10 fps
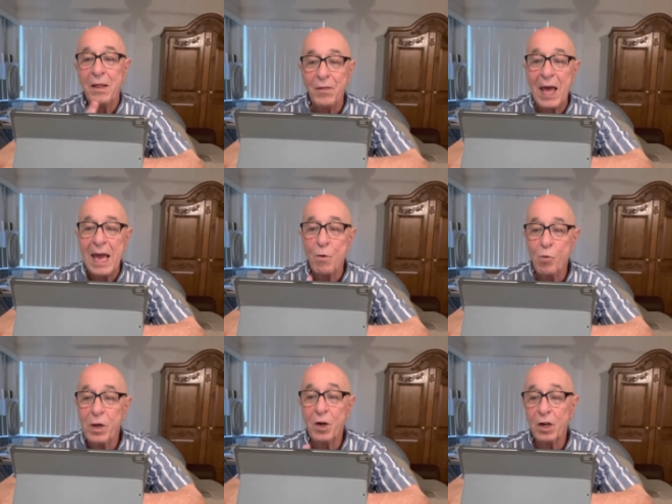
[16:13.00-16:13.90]
They
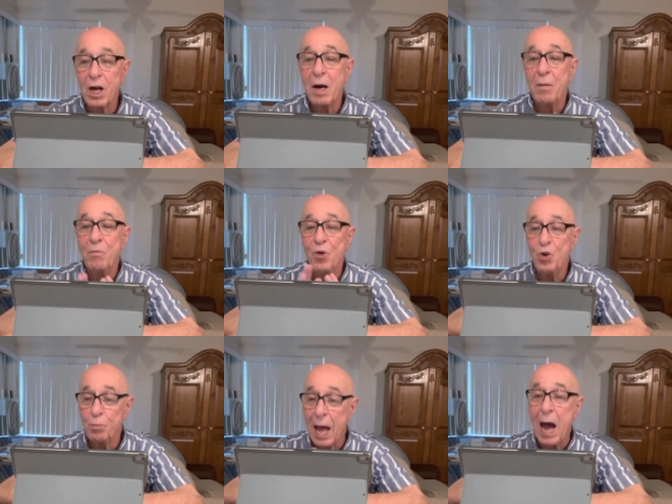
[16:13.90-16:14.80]
will
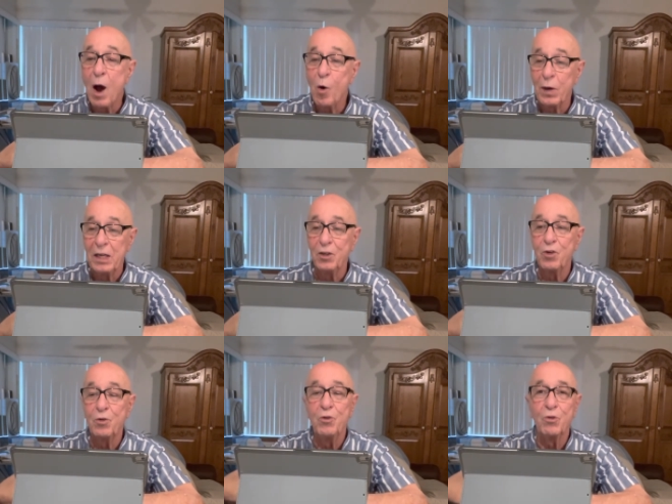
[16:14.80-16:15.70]
come bowing
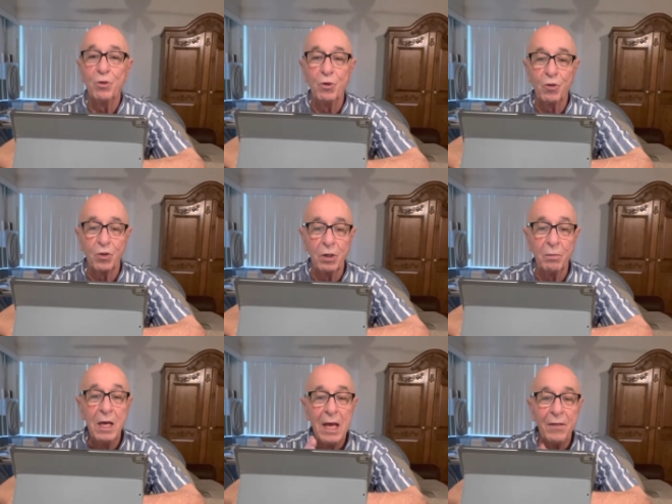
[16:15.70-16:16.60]
to Jerusalem.
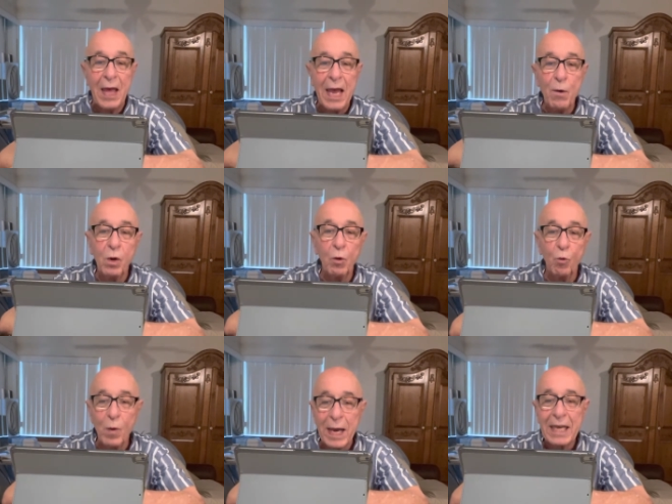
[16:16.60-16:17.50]
They will
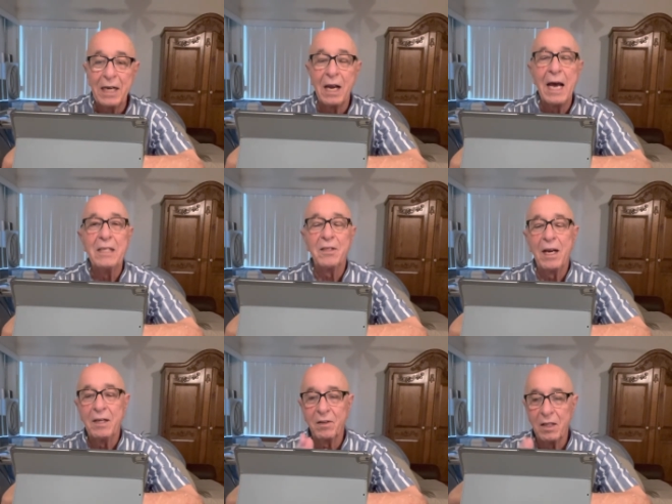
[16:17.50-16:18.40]
recognize it
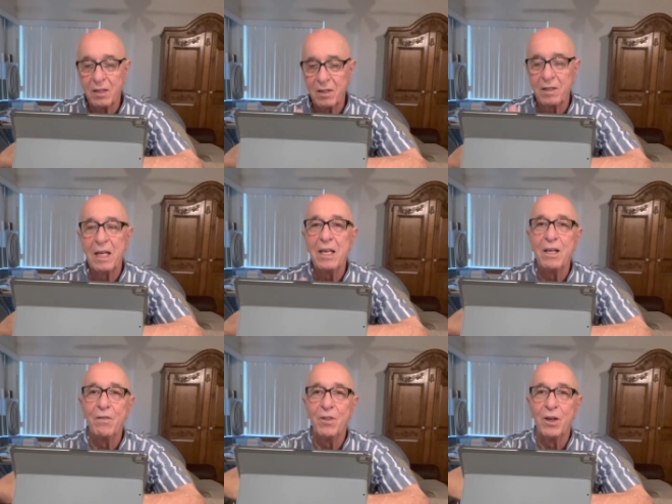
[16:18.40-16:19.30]
as the city
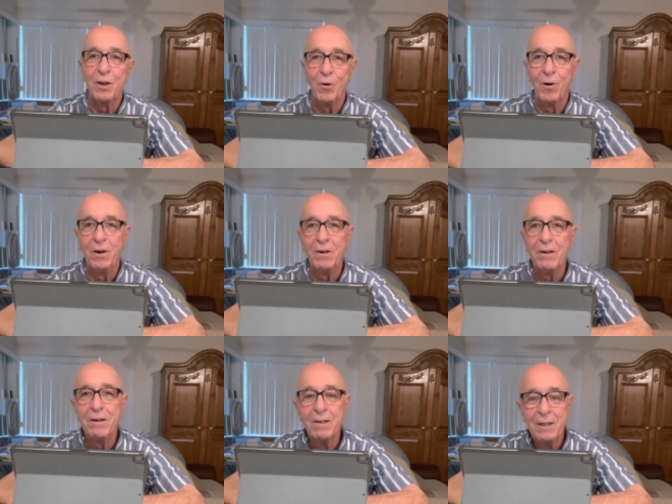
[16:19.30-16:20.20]
of the Lord.
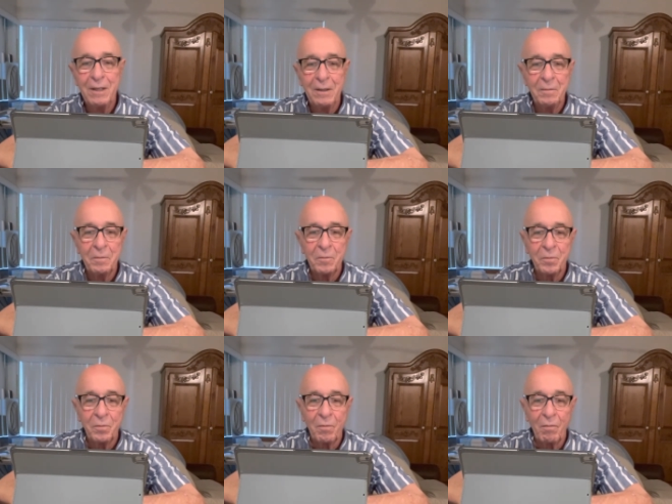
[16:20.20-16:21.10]

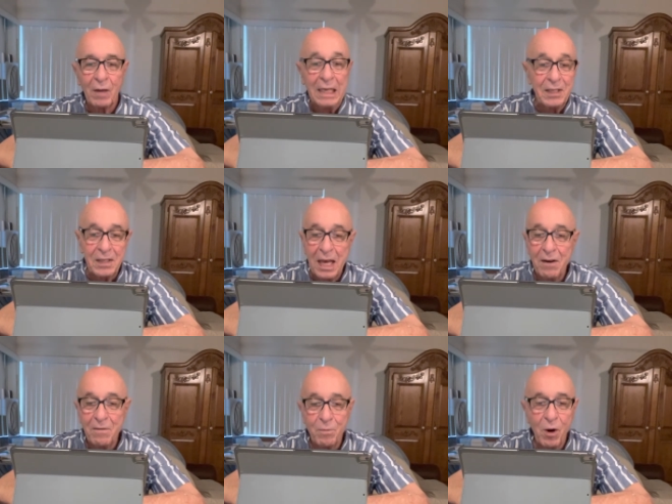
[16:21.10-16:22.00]
Instead
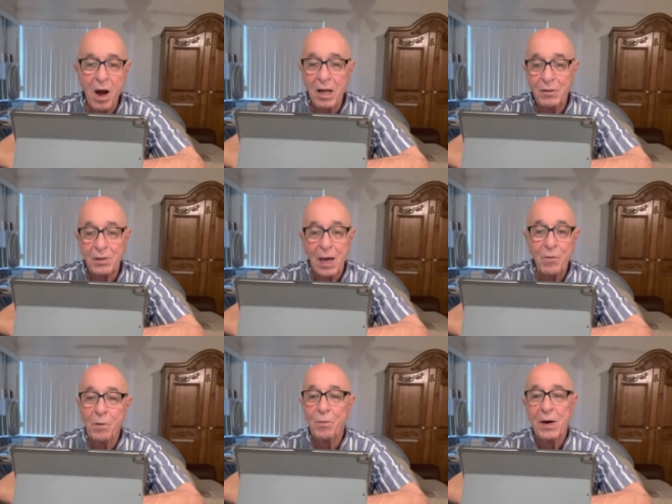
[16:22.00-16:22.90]
of bronze, I
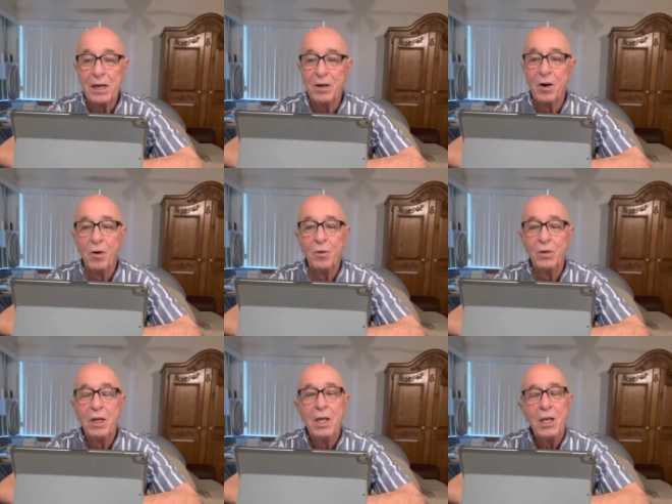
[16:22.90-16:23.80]
will bring gold.
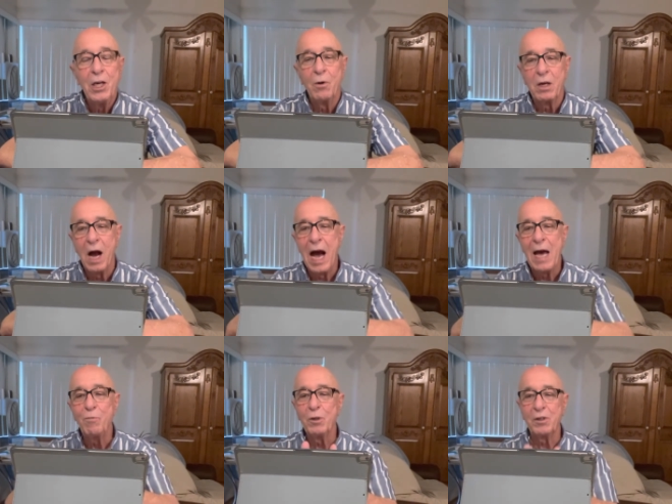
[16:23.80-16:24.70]
You know,
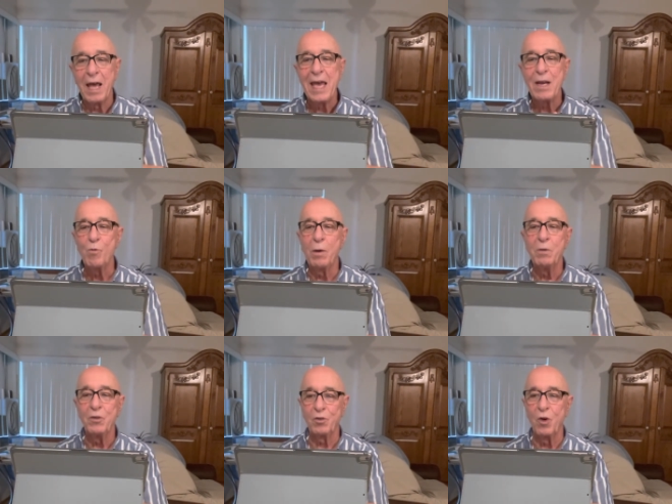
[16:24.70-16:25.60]
God will take what
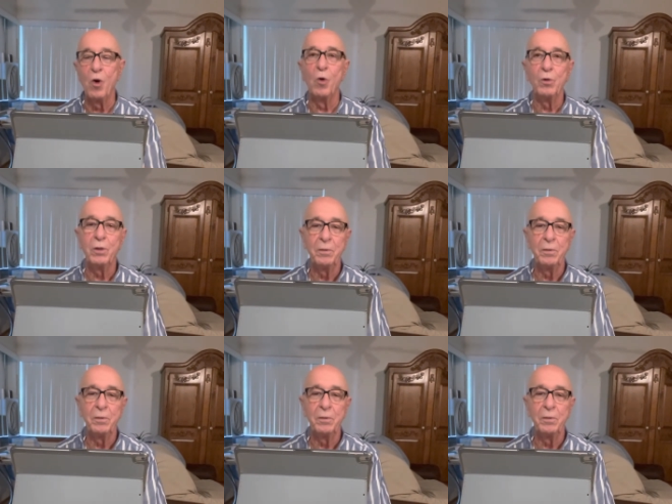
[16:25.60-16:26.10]
was old